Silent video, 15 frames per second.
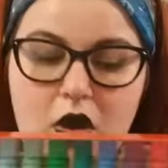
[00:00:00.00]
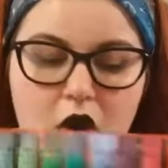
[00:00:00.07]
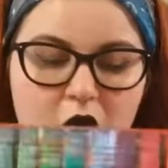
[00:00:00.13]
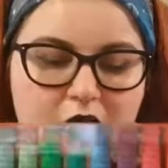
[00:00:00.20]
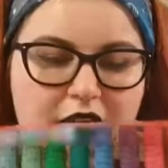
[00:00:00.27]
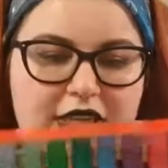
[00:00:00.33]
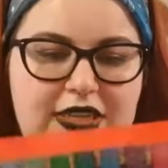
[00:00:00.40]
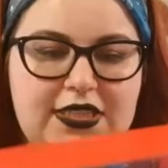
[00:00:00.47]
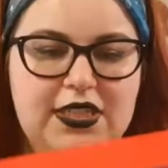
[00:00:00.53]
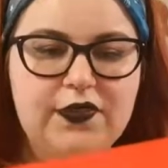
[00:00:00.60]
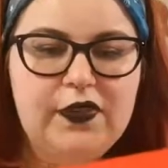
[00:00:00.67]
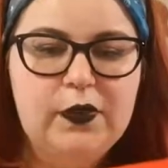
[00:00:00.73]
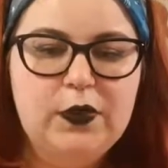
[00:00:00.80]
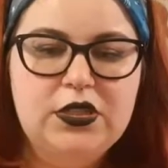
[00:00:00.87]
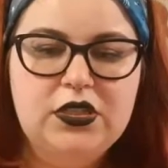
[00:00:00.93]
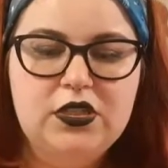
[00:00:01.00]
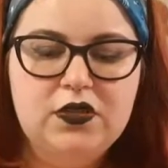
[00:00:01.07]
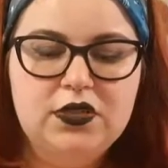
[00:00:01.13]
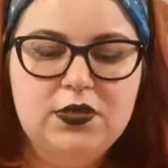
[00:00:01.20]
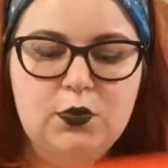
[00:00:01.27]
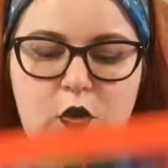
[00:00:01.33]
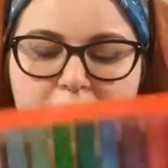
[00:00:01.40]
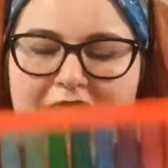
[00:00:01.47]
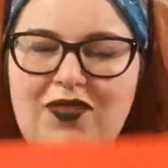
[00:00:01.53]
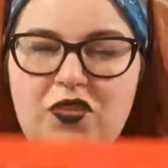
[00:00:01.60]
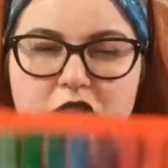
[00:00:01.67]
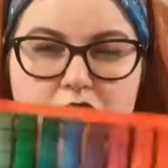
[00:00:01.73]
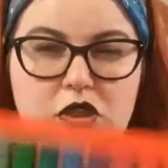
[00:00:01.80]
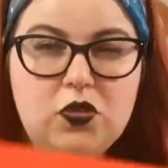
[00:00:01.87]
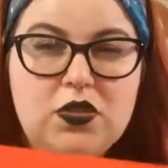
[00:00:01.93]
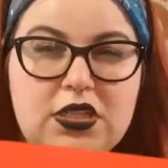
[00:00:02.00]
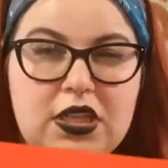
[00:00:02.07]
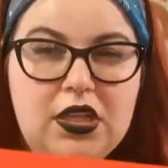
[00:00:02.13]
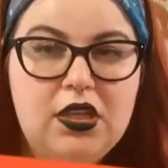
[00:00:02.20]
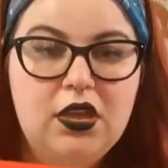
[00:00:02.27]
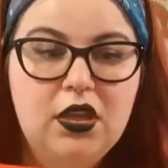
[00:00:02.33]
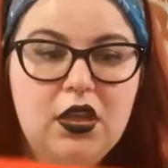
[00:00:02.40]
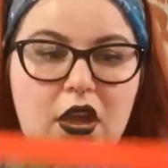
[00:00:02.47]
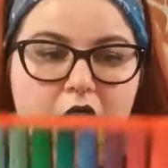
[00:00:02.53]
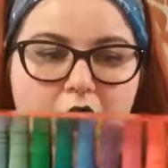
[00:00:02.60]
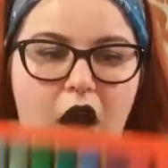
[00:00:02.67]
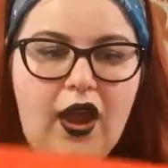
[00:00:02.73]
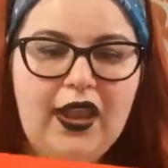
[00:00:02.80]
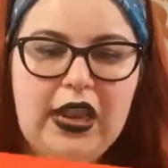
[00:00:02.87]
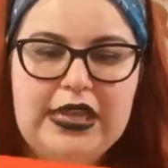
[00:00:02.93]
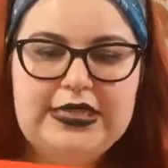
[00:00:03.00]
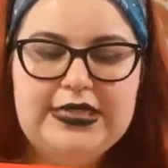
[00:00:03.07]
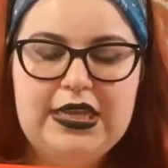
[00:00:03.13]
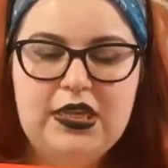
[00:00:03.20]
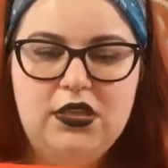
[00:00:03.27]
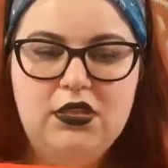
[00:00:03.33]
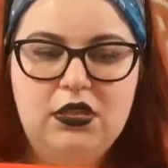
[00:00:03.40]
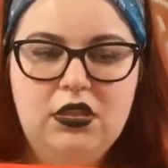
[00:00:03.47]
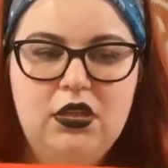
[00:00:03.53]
on the desk if I want to do some more heavy duty highlighting,